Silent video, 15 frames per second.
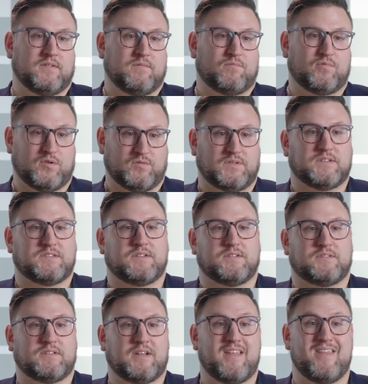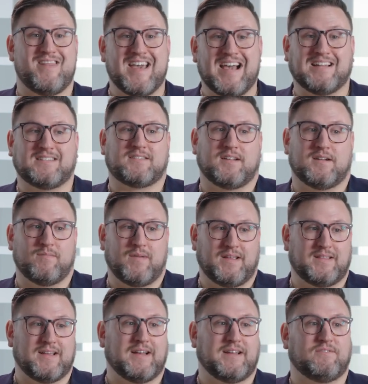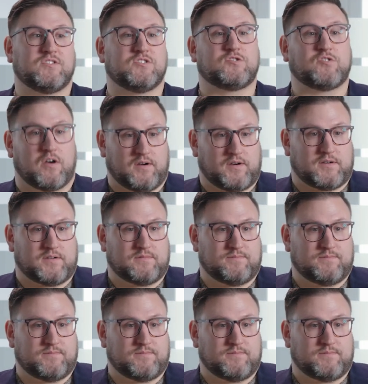processes, and that's going to make that even stronger.